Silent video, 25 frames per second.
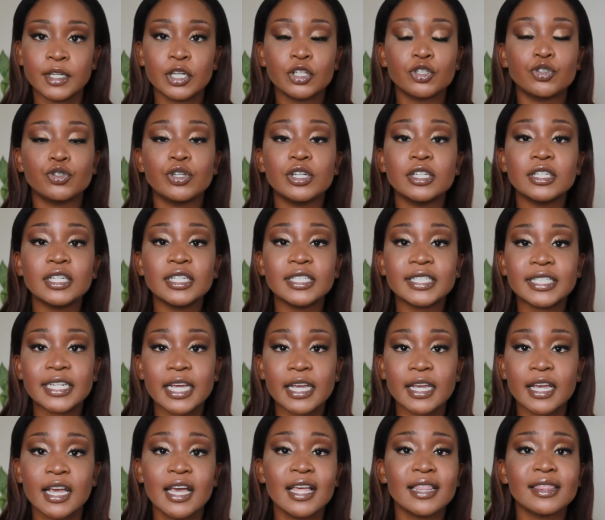During the
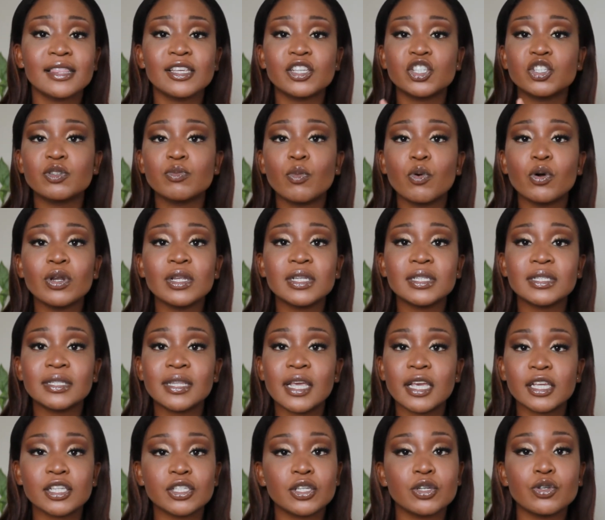day, the smallest
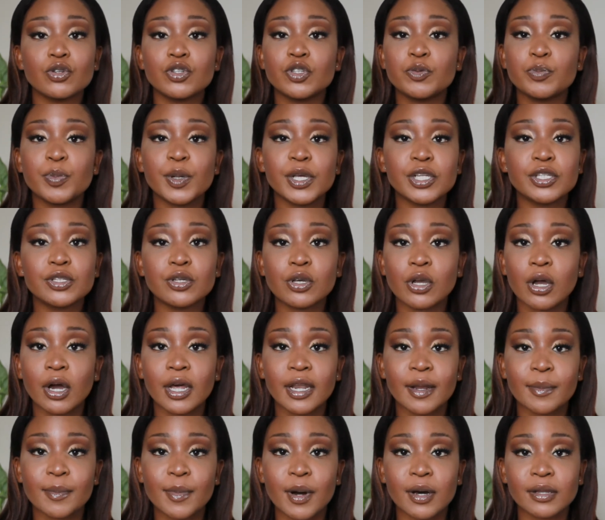things, you speak to
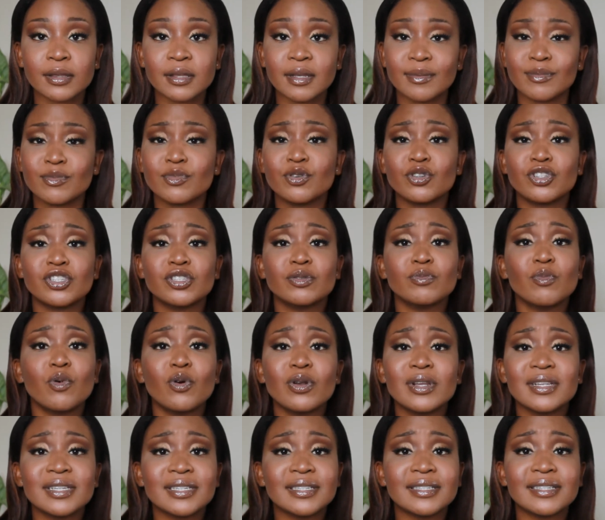God about them. Your
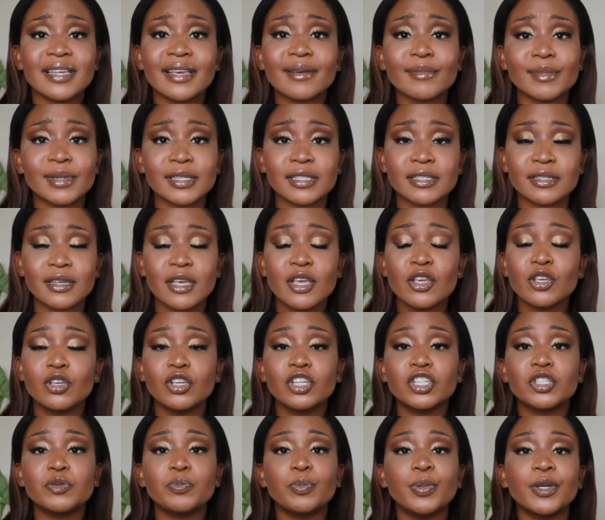smallest segments,
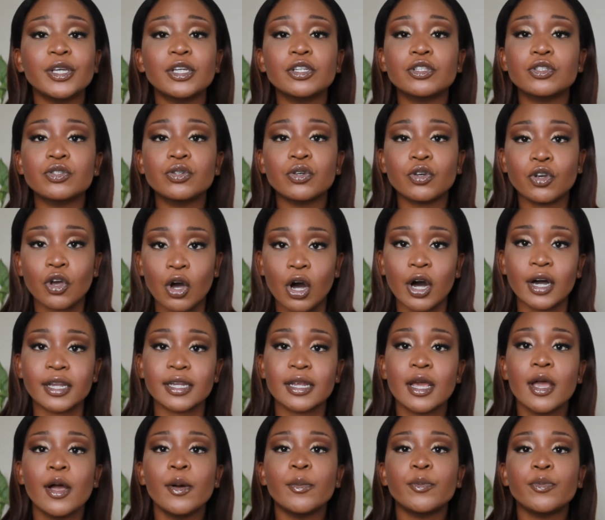you speak to God.
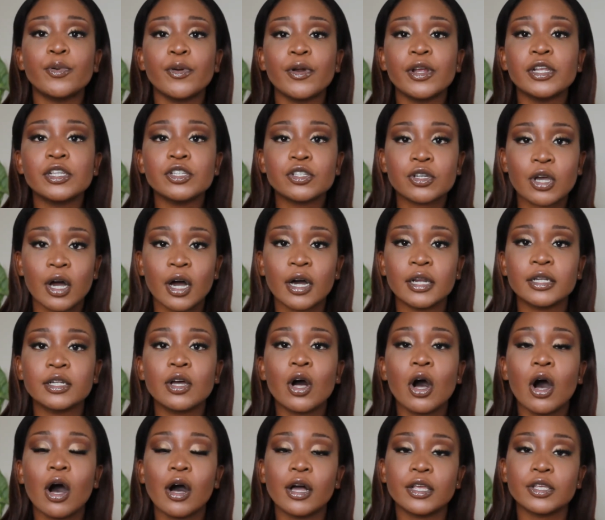Praise God
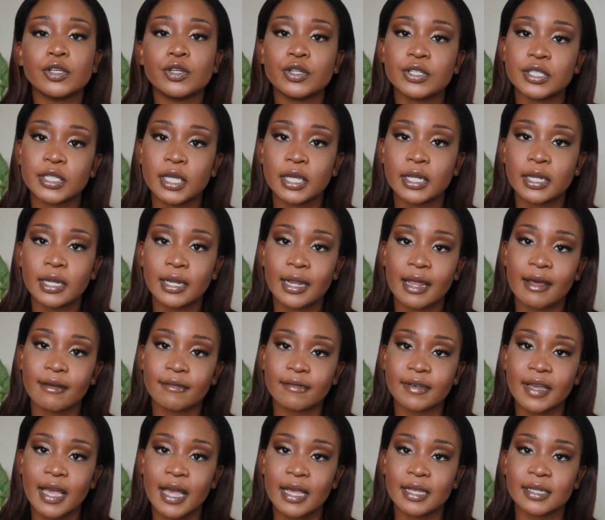on your daily
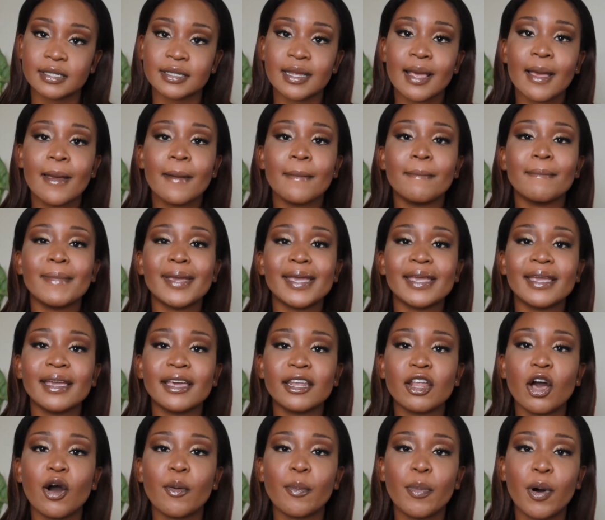life, guys. Make
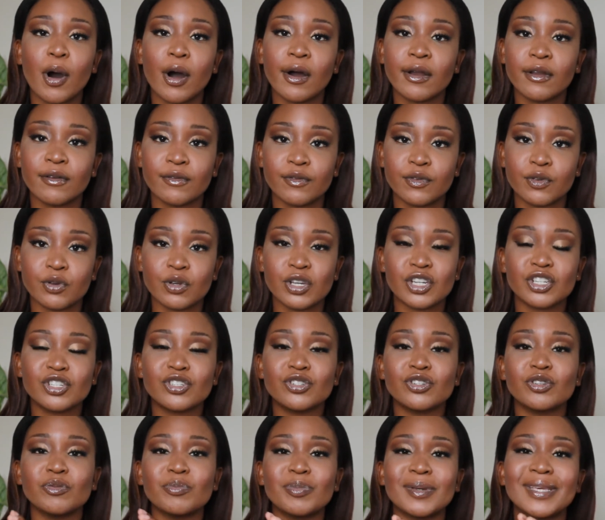it a part of you. It
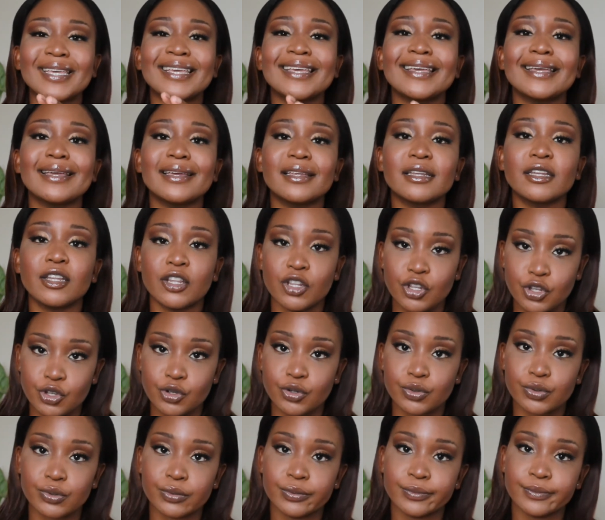should be in
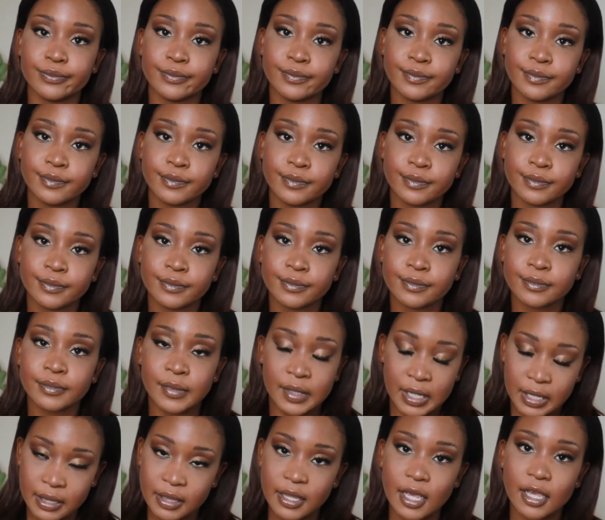you.
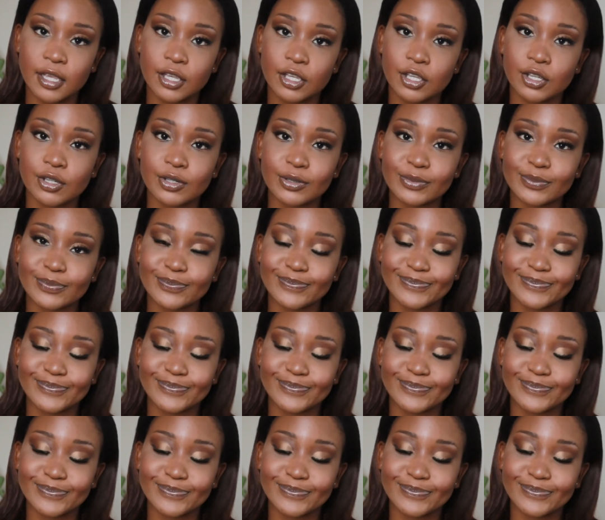Thank you.